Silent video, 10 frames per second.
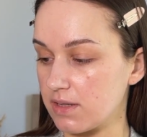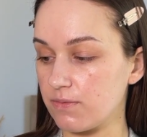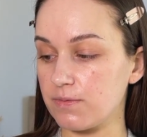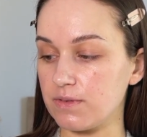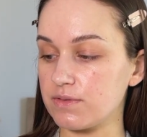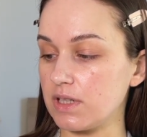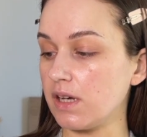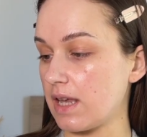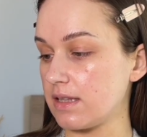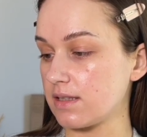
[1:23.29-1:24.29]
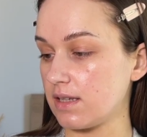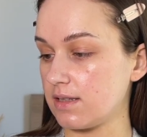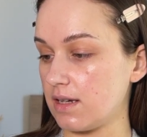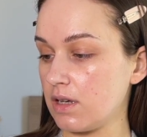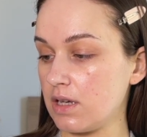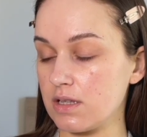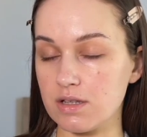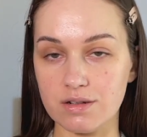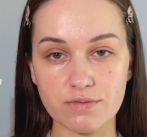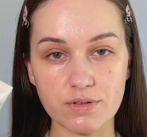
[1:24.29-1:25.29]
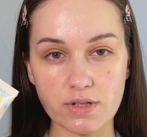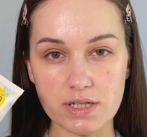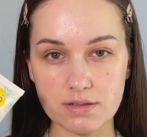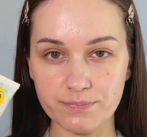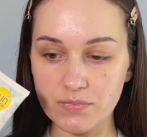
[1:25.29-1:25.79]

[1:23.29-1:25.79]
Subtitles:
50 Sensitive Sun Fluid.